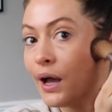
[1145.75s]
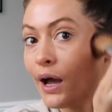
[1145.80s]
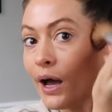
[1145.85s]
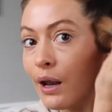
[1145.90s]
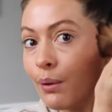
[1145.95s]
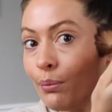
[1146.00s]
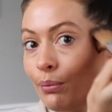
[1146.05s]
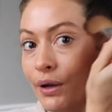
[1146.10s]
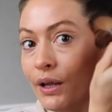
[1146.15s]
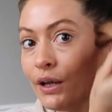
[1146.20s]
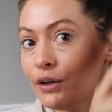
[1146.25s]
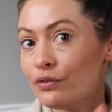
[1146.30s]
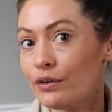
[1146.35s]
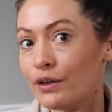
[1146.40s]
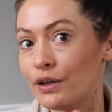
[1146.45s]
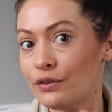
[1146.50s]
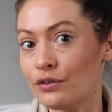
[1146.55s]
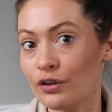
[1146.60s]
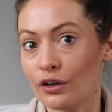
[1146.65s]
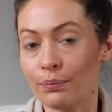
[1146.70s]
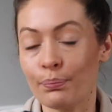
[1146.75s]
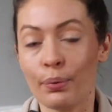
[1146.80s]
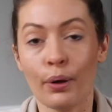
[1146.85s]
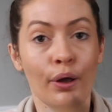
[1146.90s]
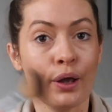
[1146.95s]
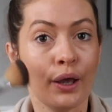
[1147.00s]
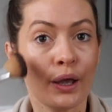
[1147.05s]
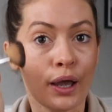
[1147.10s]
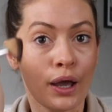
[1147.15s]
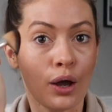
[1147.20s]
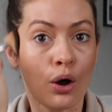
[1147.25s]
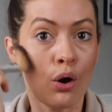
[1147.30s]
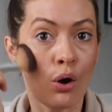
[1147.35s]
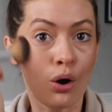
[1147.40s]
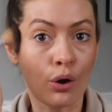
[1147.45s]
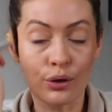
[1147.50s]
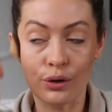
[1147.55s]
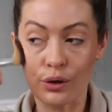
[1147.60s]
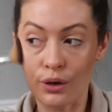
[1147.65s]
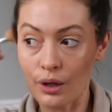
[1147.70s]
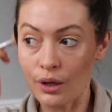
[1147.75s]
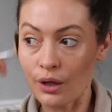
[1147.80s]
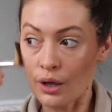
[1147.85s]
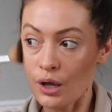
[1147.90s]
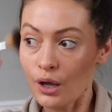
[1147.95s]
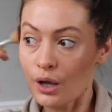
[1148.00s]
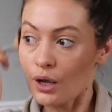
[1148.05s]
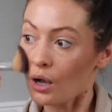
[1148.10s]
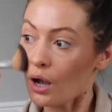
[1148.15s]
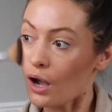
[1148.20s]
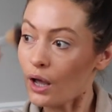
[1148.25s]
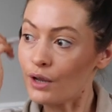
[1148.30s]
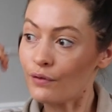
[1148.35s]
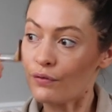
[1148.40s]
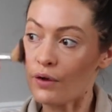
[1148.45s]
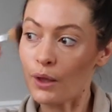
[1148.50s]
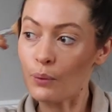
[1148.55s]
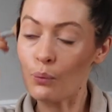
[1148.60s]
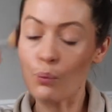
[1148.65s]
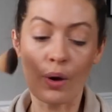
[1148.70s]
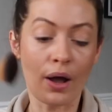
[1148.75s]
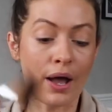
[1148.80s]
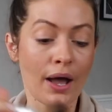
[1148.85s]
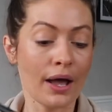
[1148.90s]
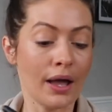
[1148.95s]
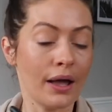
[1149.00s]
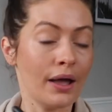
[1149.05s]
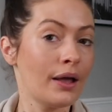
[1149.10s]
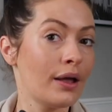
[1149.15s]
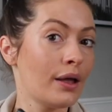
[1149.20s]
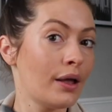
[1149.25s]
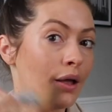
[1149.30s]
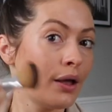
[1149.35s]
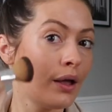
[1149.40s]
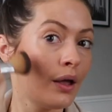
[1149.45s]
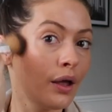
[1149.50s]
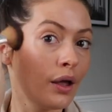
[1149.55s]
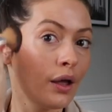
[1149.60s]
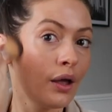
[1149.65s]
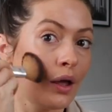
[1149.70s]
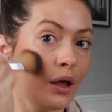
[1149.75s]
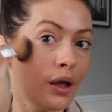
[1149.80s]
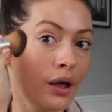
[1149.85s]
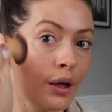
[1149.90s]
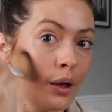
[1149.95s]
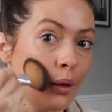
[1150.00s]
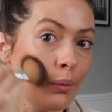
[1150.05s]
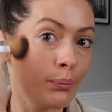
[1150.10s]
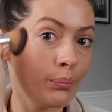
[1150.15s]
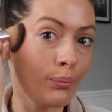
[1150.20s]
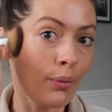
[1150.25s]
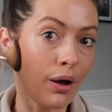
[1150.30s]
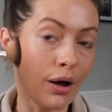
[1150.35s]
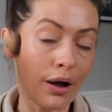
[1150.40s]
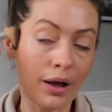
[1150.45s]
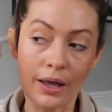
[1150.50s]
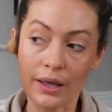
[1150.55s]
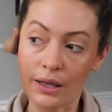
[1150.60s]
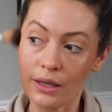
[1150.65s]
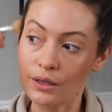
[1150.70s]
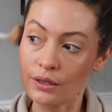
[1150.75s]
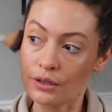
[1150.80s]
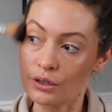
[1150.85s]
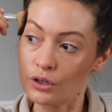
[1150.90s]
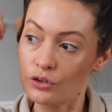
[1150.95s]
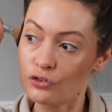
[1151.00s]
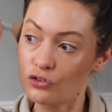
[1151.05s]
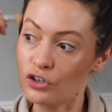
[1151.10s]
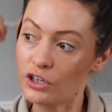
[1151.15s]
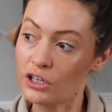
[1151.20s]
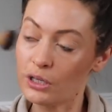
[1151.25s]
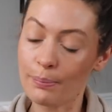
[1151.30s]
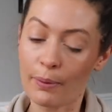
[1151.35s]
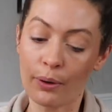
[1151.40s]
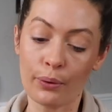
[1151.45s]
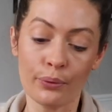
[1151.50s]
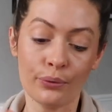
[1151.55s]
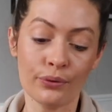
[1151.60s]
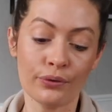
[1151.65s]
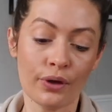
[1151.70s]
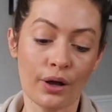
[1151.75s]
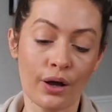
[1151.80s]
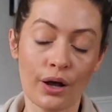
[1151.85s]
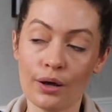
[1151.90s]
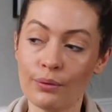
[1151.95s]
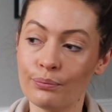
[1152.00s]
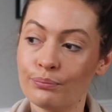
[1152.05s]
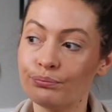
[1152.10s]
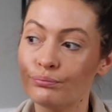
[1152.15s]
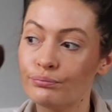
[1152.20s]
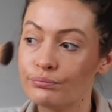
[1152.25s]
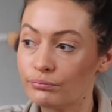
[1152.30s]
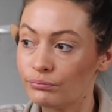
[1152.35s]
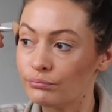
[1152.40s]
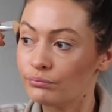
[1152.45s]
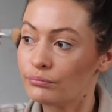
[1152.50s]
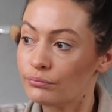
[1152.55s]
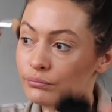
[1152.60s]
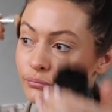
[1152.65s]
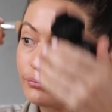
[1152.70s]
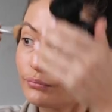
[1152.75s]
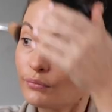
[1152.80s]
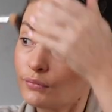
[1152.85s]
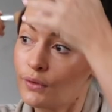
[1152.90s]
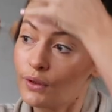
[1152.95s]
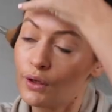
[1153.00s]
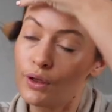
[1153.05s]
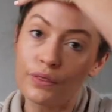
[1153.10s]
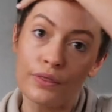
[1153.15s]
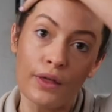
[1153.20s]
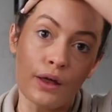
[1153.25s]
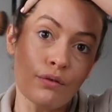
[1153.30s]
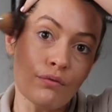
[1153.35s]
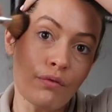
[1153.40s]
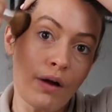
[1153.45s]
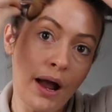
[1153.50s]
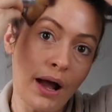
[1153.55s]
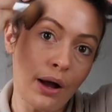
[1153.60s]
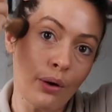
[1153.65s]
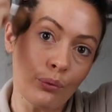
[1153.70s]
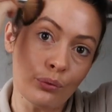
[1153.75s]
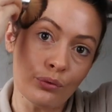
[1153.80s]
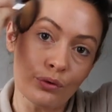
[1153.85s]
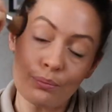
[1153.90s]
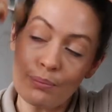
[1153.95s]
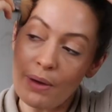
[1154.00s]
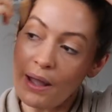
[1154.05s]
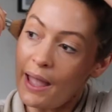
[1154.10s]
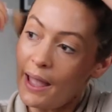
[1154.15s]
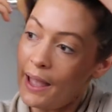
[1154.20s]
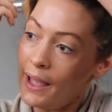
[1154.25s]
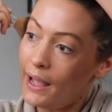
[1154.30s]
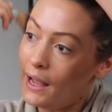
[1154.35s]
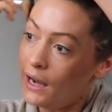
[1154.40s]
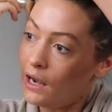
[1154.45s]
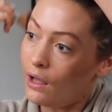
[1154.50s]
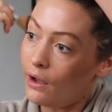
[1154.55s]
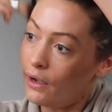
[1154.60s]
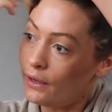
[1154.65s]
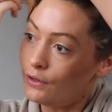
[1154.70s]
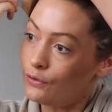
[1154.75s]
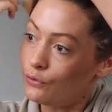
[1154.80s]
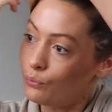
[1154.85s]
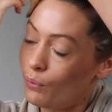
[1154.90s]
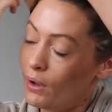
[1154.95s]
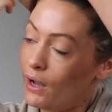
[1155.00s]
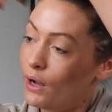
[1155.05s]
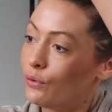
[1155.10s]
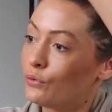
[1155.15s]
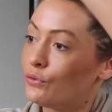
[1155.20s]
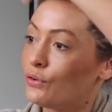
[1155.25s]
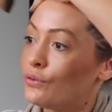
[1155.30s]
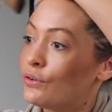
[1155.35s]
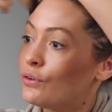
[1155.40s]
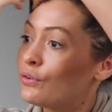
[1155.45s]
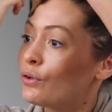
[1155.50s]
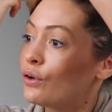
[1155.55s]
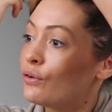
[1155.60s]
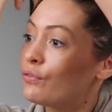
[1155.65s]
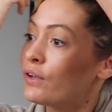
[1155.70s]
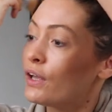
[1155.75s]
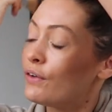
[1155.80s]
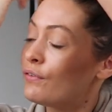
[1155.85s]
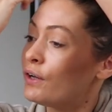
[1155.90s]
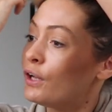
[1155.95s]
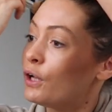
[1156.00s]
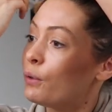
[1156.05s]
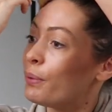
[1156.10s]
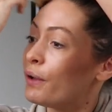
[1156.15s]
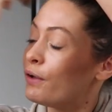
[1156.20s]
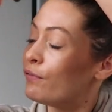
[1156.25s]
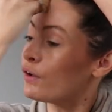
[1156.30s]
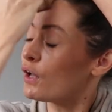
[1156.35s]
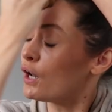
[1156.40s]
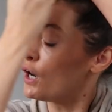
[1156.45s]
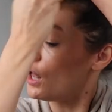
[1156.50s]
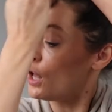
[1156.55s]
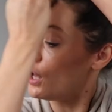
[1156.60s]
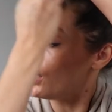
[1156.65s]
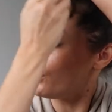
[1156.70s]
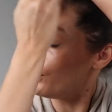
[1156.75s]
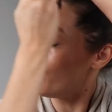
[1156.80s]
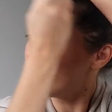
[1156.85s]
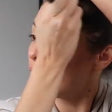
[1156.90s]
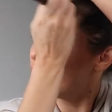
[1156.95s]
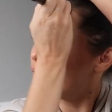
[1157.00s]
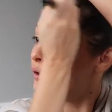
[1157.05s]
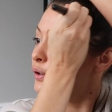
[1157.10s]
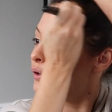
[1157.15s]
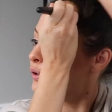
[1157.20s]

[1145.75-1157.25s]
And I'm um, literally just putting it on kind of like where my cheekbones are. Then round my hairline as well, just to sort of give a little bit of a glow.